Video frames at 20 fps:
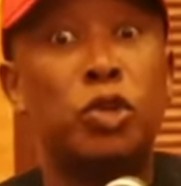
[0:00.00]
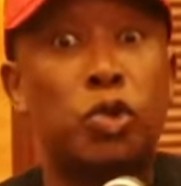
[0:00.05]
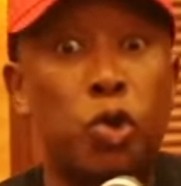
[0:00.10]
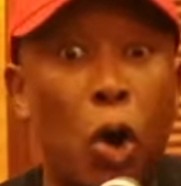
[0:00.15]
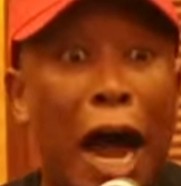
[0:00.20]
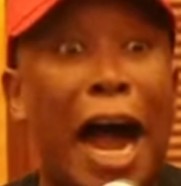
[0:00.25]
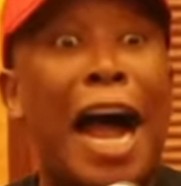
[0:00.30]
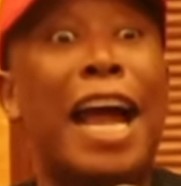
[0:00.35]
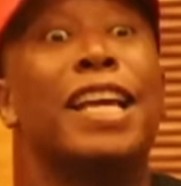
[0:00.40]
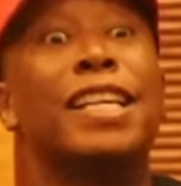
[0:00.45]

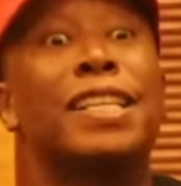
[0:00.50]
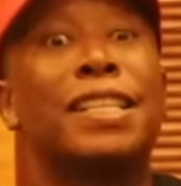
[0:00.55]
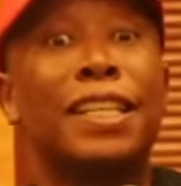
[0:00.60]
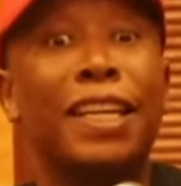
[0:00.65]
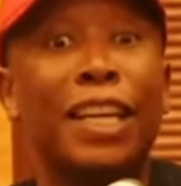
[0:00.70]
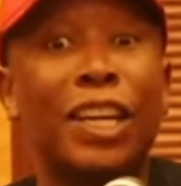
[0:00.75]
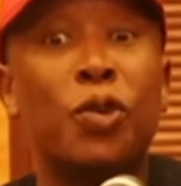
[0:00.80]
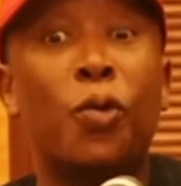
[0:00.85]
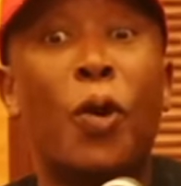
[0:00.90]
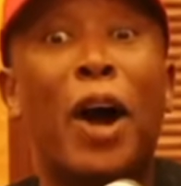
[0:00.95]
twice
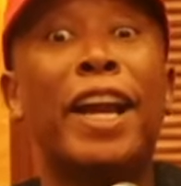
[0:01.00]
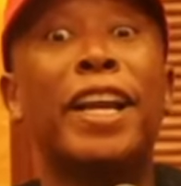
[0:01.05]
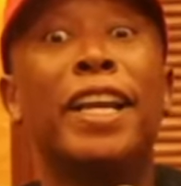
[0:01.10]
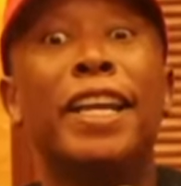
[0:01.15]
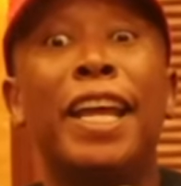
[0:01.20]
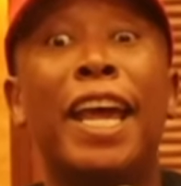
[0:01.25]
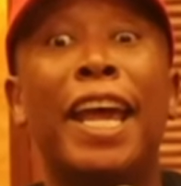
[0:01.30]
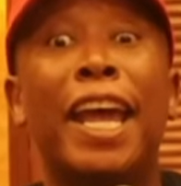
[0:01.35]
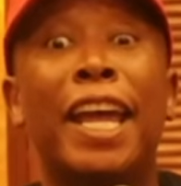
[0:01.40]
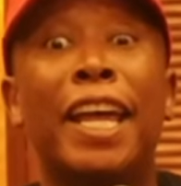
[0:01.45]
in
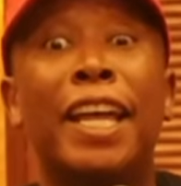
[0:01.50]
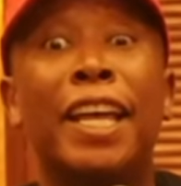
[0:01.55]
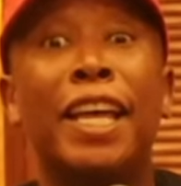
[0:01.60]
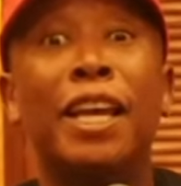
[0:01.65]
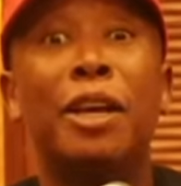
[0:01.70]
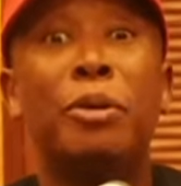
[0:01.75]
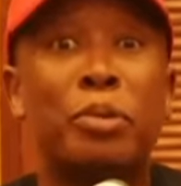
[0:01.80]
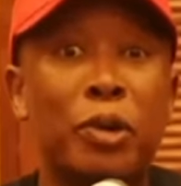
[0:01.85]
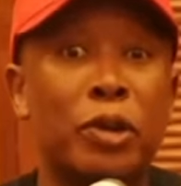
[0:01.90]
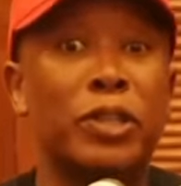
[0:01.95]
one year
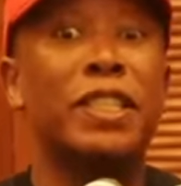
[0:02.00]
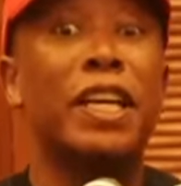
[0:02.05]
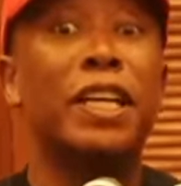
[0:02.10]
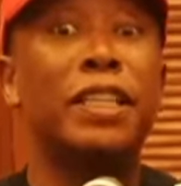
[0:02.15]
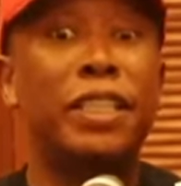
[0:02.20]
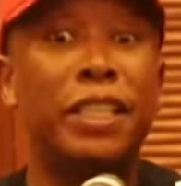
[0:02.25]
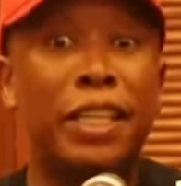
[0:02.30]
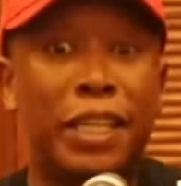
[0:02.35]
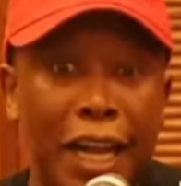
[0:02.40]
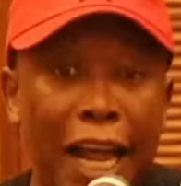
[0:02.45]
because they
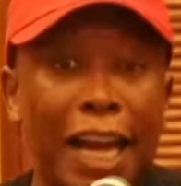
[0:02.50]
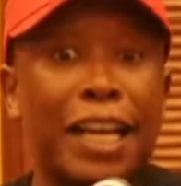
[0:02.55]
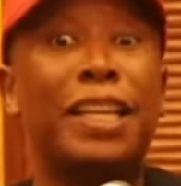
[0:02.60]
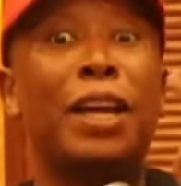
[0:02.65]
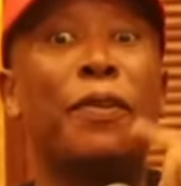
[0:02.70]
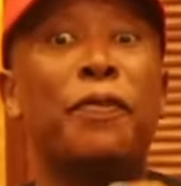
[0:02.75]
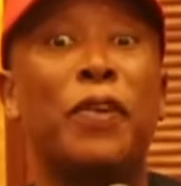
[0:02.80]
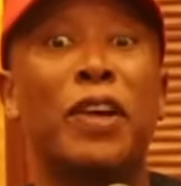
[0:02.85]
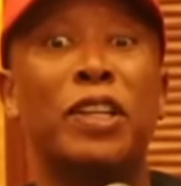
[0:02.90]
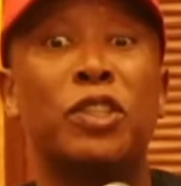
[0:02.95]
declared
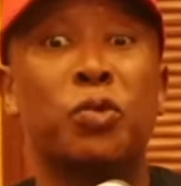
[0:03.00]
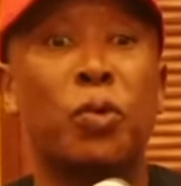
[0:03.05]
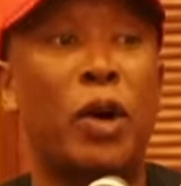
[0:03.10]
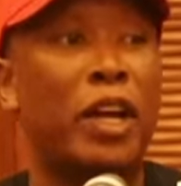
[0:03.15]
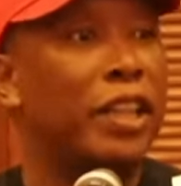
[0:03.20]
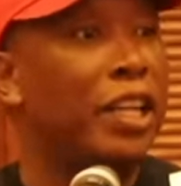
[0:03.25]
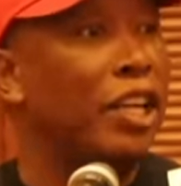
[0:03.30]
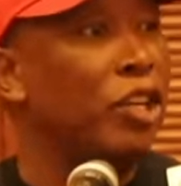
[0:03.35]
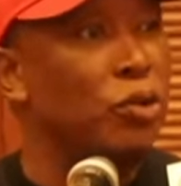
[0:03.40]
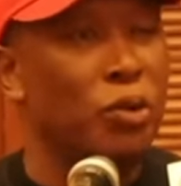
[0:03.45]
the first
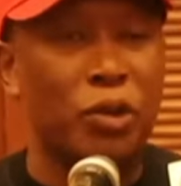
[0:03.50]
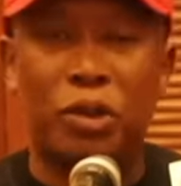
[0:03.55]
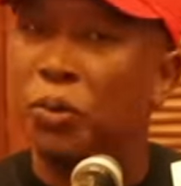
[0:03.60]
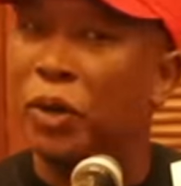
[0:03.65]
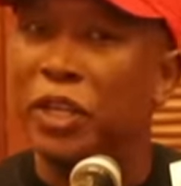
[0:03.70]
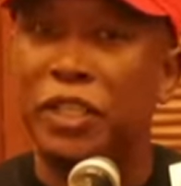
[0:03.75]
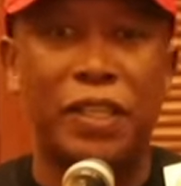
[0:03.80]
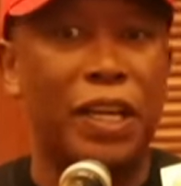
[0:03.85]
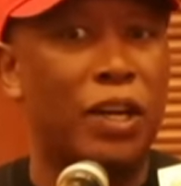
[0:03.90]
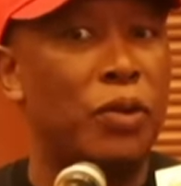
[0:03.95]
one the youth
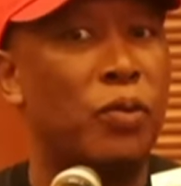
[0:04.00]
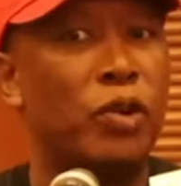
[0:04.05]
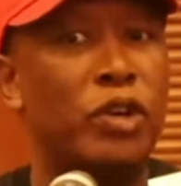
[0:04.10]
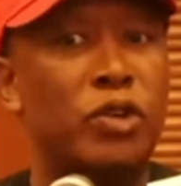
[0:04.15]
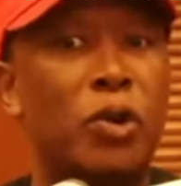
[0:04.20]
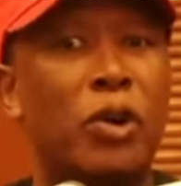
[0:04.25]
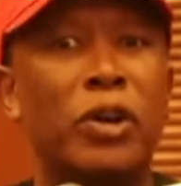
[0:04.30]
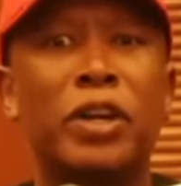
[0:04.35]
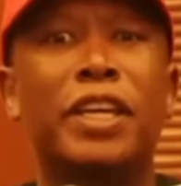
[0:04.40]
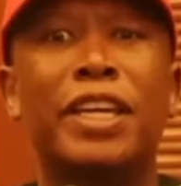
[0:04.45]
were saying we
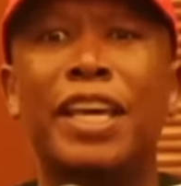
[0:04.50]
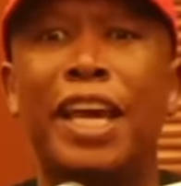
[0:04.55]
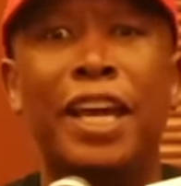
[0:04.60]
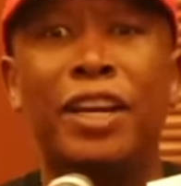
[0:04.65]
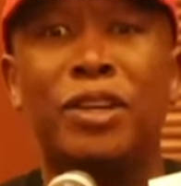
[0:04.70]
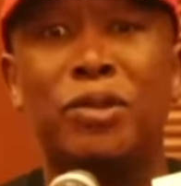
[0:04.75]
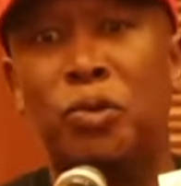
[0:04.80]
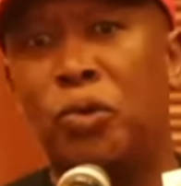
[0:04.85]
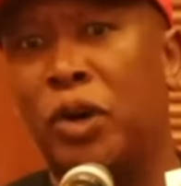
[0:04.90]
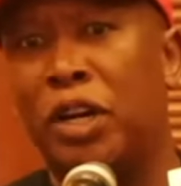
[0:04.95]
don't
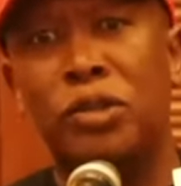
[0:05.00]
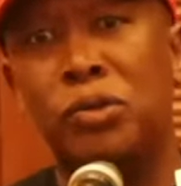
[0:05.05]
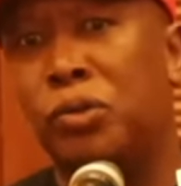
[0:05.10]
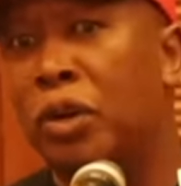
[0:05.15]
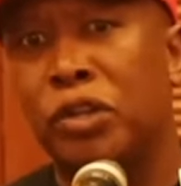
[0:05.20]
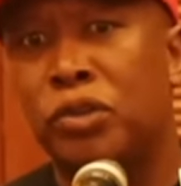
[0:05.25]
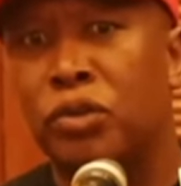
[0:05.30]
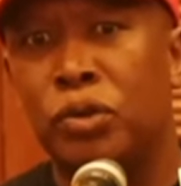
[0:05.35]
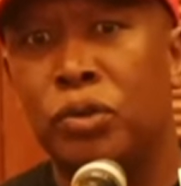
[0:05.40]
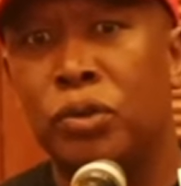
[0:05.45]
care do what you
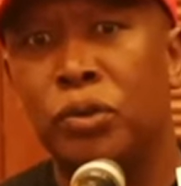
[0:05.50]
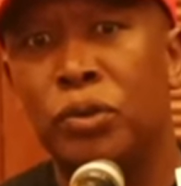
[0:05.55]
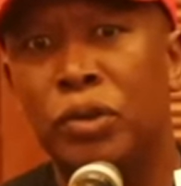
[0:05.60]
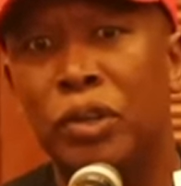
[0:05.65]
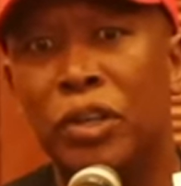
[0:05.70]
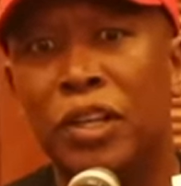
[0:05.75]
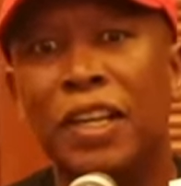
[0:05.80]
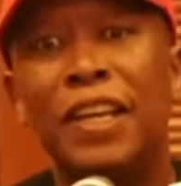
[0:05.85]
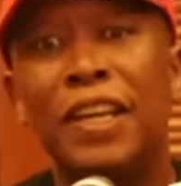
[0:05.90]
want to do